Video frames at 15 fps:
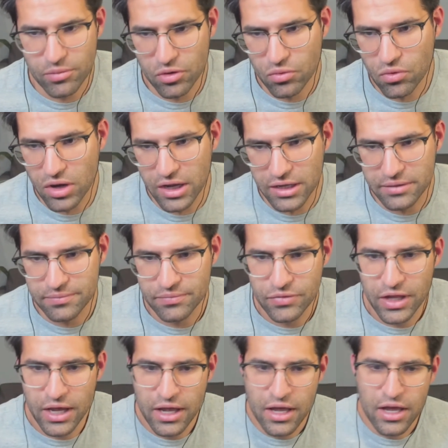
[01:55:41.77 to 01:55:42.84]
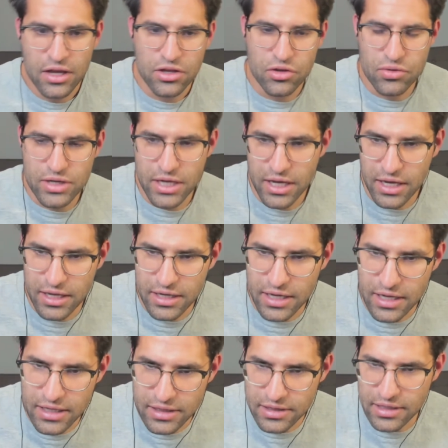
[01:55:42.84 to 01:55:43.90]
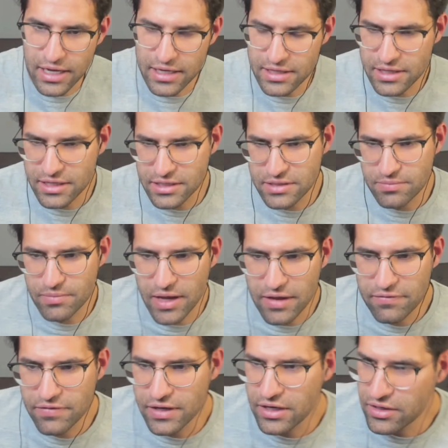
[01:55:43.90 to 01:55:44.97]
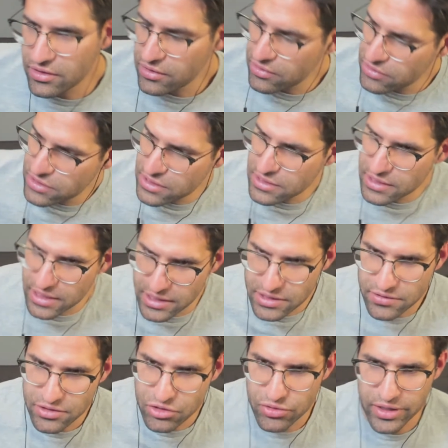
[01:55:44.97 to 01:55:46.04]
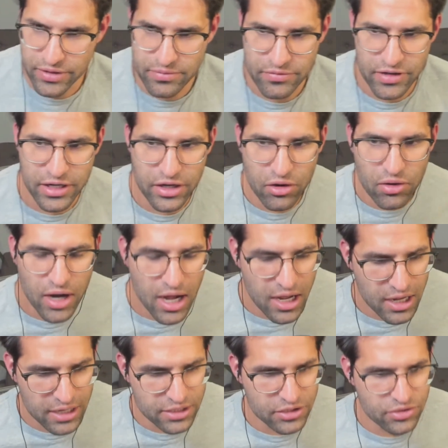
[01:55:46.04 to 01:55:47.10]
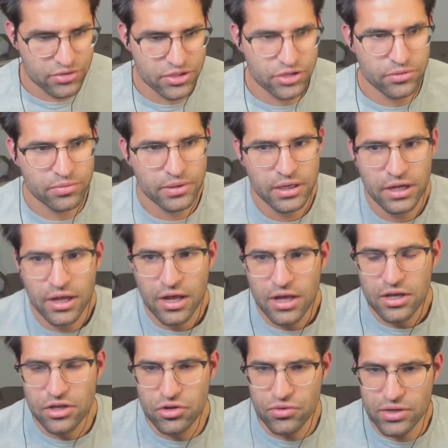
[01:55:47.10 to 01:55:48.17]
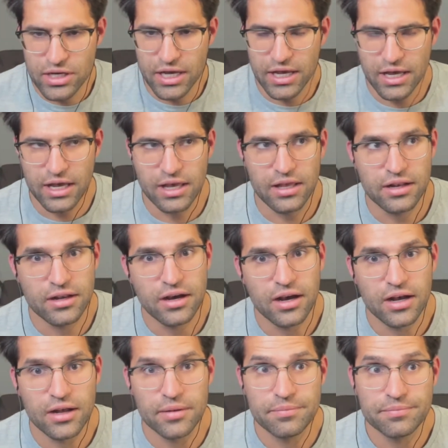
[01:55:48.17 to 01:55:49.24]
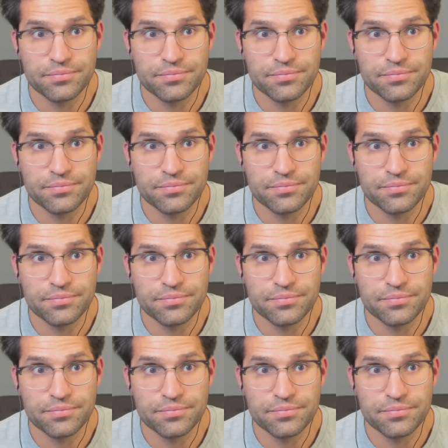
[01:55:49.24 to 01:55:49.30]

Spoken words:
Number one, you can like my videos, this stream video on YouTube. You can